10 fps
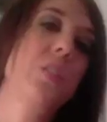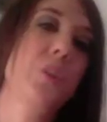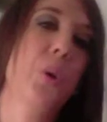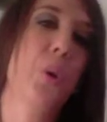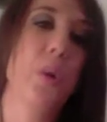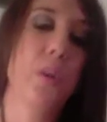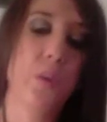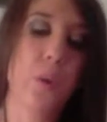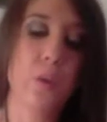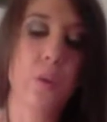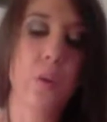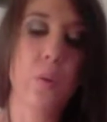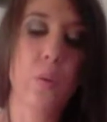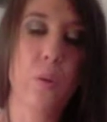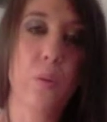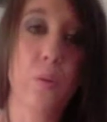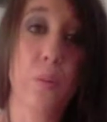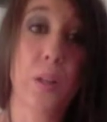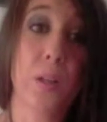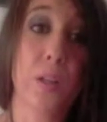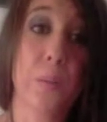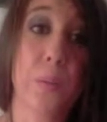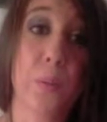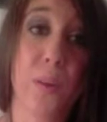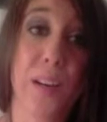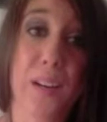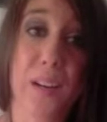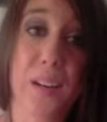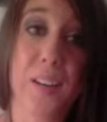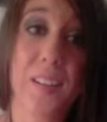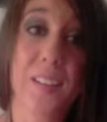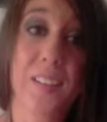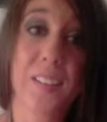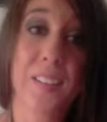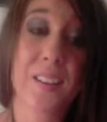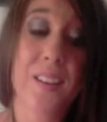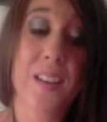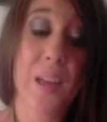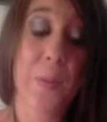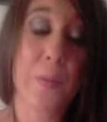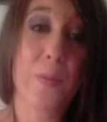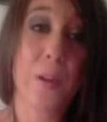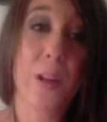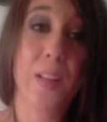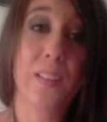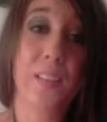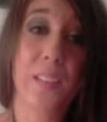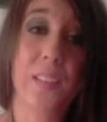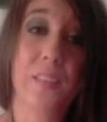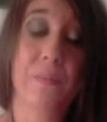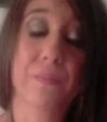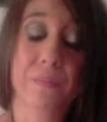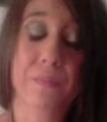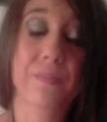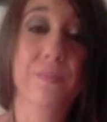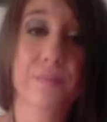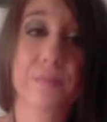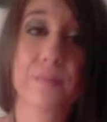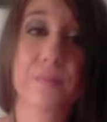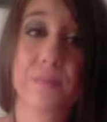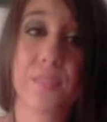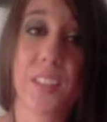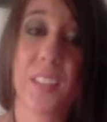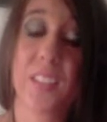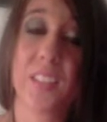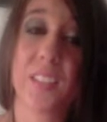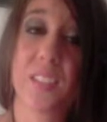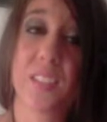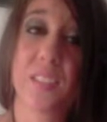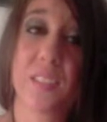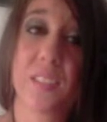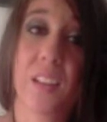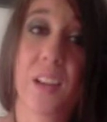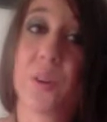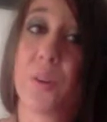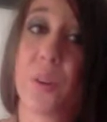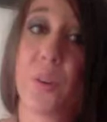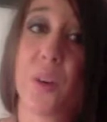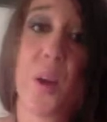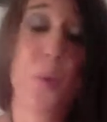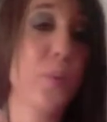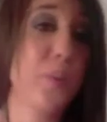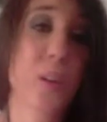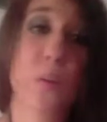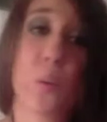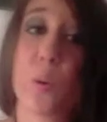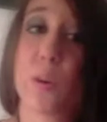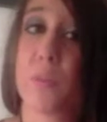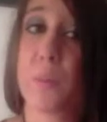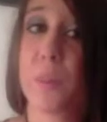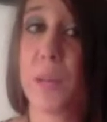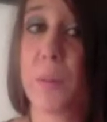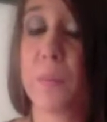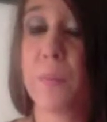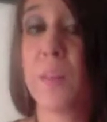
So if you ever order from Plug Club, beware. It'd be very, like, like, it's, I don't know. I will never order from them.